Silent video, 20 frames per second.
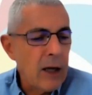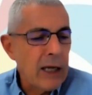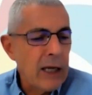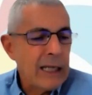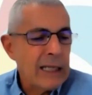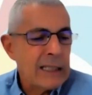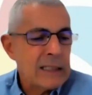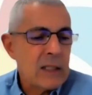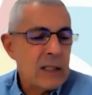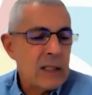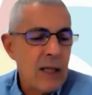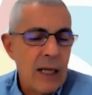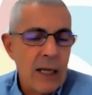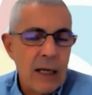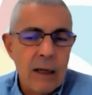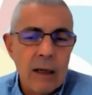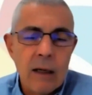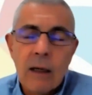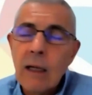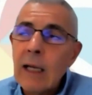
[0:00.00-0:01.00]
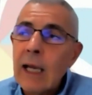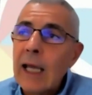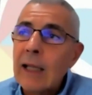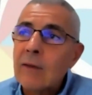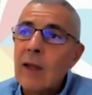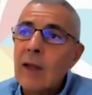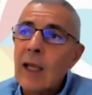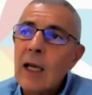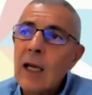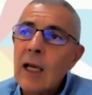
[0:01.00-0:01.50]
it's then
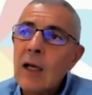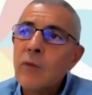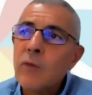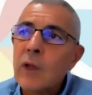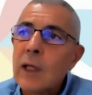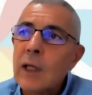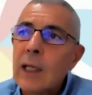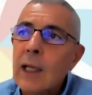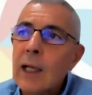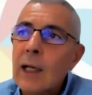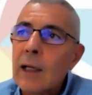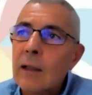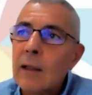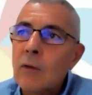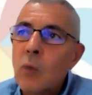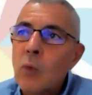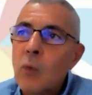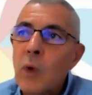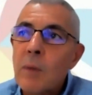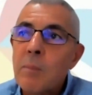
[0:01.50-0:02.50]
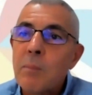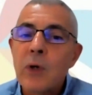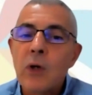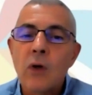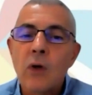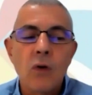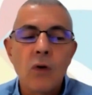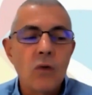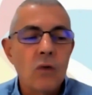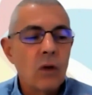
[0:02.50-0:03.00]
at the end of the kiln, we
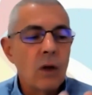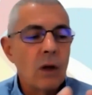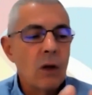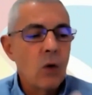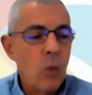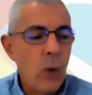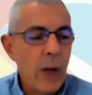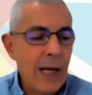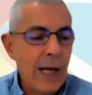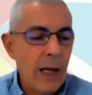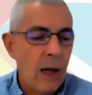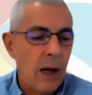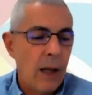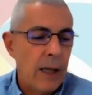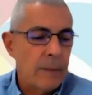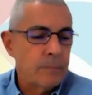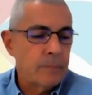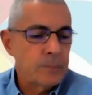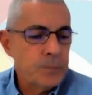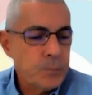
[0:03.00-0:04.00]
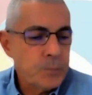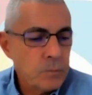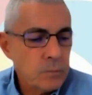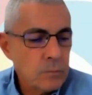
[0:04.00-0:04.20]
produce quicklime.